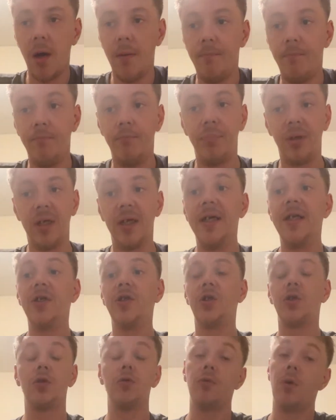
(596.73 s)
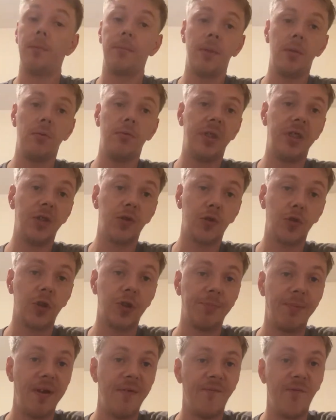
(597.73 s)
Please do not be
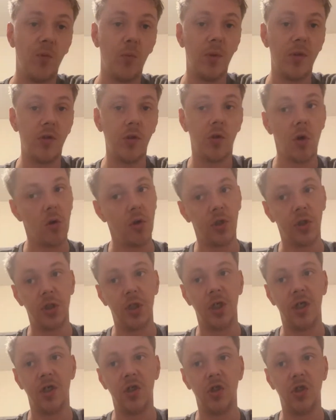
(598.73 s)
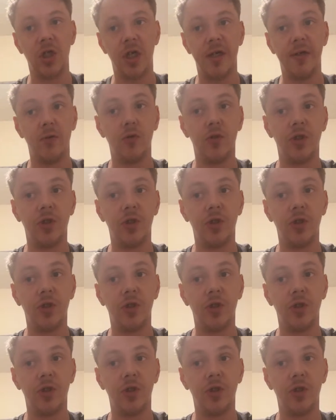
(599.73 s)
disrespectful when you go onto her channel.